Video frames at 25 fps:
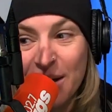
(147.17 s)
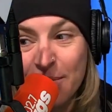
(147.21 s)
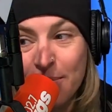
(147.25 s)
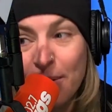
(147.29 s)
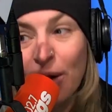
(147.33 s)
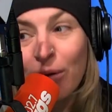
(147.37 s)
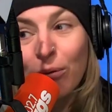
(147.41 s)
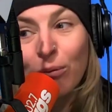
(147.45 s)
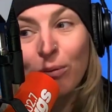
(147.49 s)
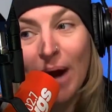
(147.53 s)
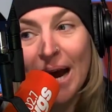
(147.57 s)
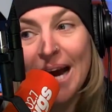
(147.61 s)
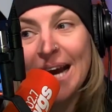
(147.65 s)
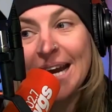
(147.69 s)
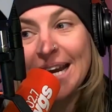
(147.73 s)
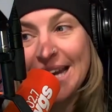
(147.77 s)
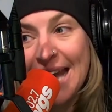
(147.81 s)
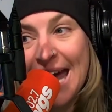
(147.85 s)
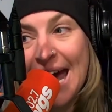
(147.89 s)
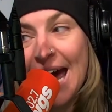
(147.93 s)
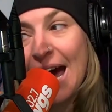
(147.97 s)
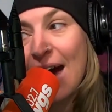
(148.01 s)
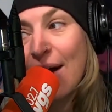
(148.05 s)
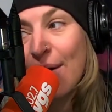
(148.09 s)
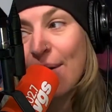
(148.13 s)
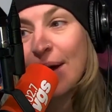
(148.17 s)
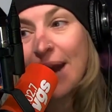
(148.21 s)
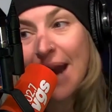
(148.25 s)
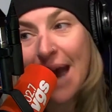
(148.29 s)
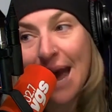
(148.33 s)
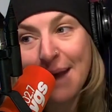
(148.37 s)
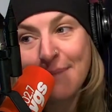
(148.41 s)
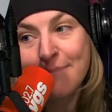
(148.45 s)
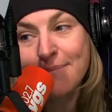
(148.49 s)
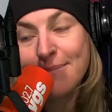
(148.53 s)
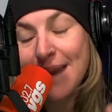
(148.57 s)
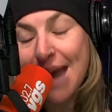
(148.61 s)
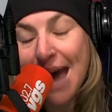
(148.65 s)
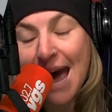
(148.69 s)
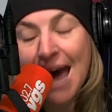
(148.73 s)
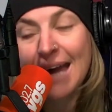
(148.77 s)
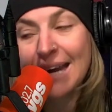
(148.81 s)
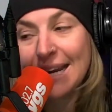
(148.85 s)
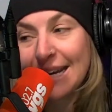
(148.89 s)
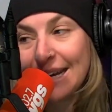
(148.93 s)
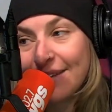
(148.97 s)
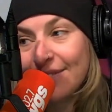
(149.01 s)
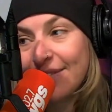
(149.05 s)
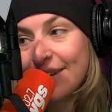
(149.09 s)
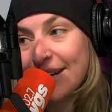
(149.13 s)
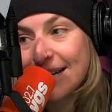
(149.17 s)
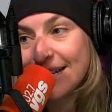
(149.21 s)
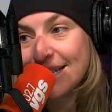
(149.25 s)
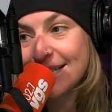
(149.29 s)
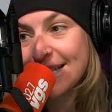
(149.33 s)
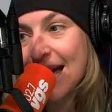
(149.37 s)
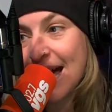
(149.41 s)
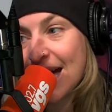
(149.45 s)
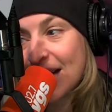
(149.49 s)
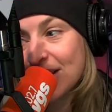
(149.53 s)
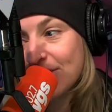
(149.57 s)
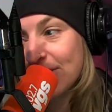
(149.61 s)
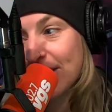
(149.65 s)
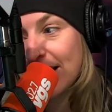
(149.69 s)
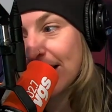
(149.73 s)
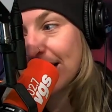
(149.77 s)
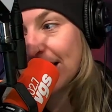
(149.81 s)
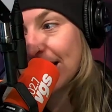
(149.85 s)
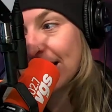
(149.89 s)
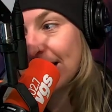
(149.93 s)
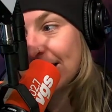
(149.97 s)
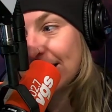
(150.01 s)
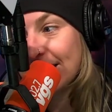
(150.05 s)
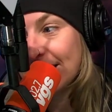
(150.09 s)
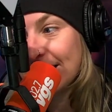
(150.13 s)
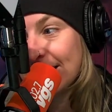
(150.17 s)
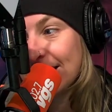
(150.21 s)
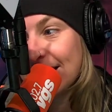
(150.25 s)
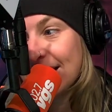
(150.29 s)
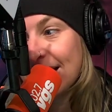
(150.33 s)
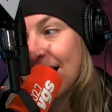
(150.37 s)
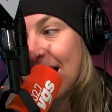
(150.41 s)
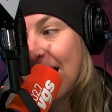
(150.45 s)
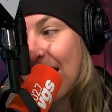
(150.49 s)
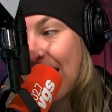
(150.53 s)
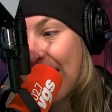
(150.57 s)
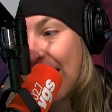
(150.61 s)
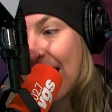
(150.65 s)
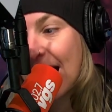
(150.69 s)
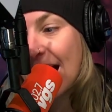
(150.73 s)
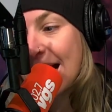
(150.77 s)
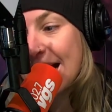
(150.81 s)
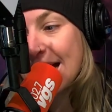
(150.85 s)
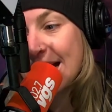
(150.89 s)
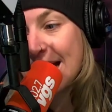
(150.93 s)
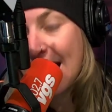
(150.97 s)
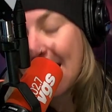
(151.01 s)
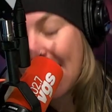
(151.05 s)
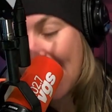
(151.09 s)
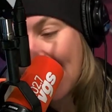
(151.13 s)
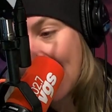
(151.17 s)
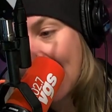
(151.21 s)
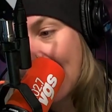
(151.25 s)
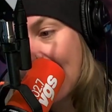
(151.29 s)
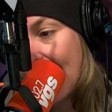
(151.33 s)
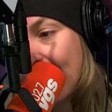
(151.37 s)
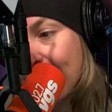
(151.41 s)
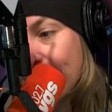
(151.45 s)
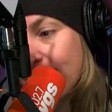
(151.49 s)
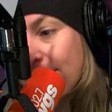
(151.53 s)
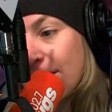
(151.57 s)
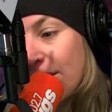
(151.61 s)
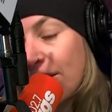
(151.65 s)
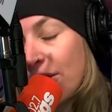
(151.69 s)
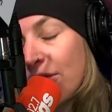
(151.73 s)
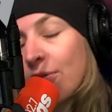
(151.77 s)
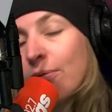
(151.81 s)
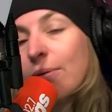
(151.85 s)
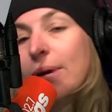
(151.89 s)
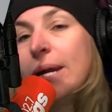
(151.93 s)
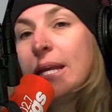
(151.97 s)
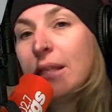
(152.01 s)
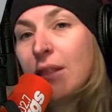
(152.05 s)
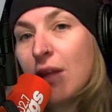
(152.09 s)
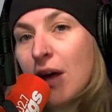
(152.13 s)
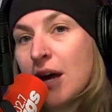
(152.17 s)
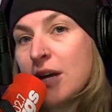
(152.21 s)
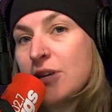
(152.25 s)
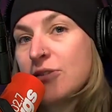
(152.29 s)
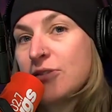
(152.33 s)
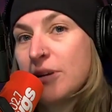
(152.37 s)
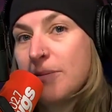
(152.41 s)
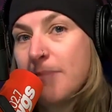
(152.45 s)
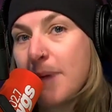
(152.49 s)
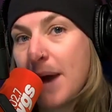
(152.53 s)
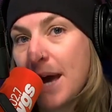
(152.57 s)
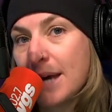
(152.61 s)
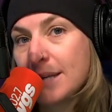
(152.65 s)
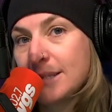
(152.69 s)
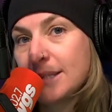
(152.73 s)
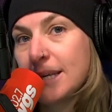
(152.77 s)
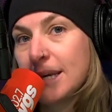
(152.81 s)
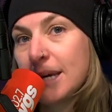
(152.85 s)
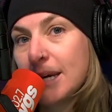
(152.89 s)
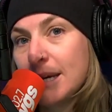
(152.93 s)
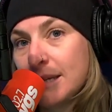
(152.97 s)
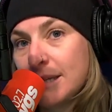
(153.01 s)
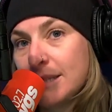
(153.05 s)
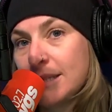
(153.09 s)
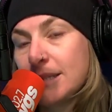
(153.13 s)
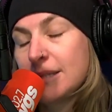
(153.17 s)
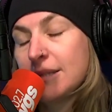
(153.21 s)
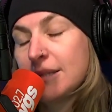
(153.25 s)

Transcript: But right now, and I'm not even exaggerating, I have three laundry baskets.